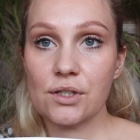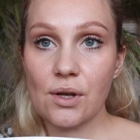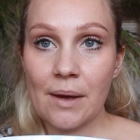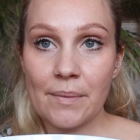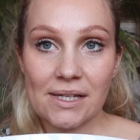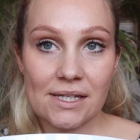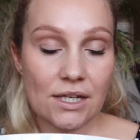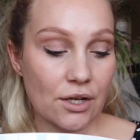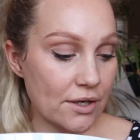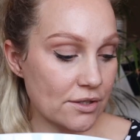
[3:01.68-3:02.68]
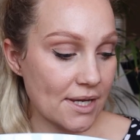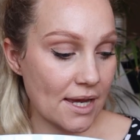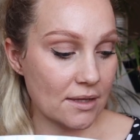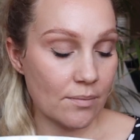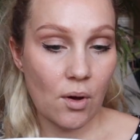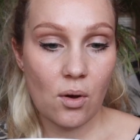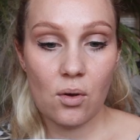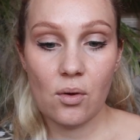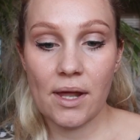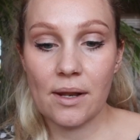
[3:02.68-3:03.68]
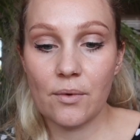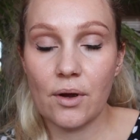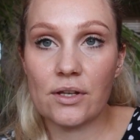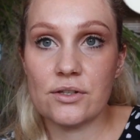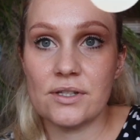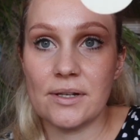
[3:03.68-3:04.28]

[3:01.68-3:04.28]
So I'm basically going to take the bowl and I'm going to